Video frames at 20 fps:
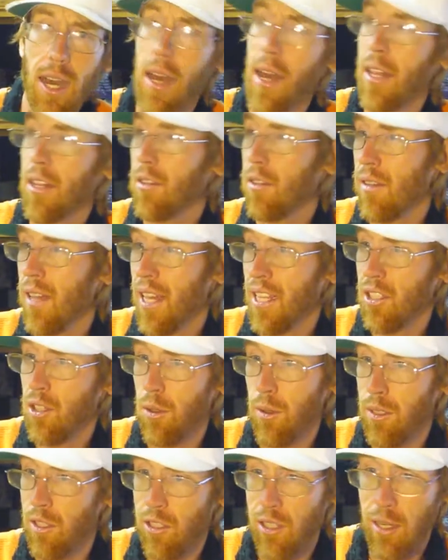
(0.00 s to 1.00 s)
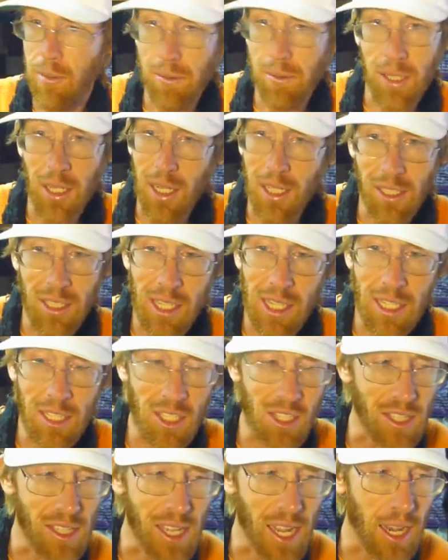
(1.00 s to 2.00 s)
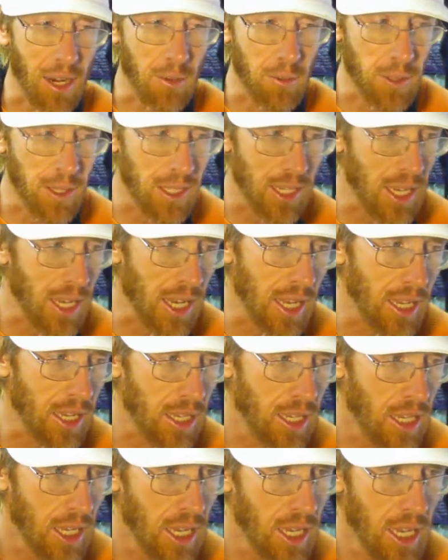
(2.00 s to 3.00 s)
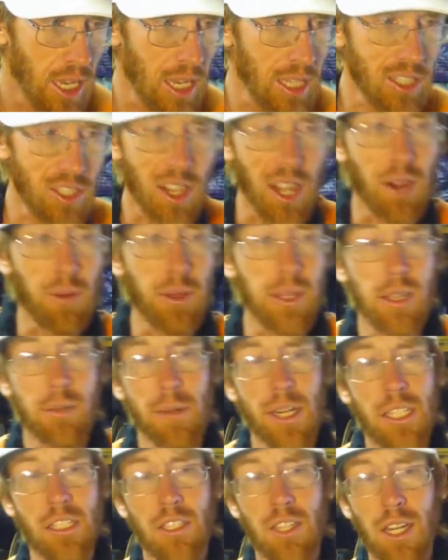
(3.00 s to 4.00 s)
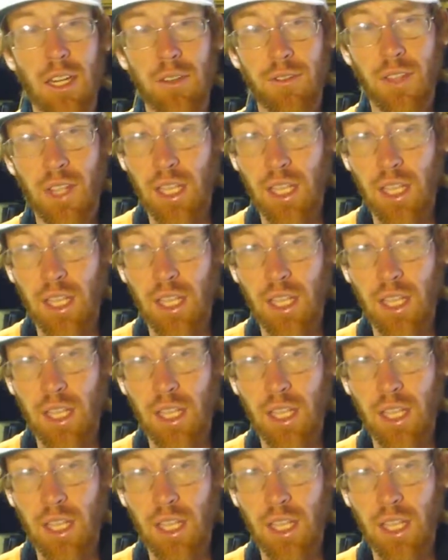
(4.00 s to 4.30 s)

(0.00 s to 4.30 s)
I don't like doing jump cuts. It's not really my style of